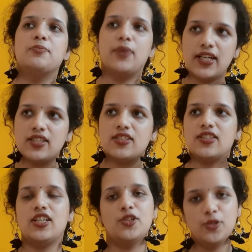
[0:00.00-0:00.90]
but
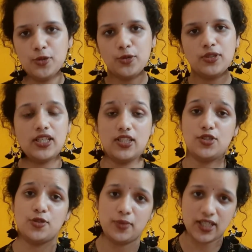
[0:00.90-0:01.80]
they know that they
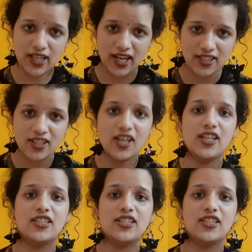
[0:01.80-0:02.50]
should be kind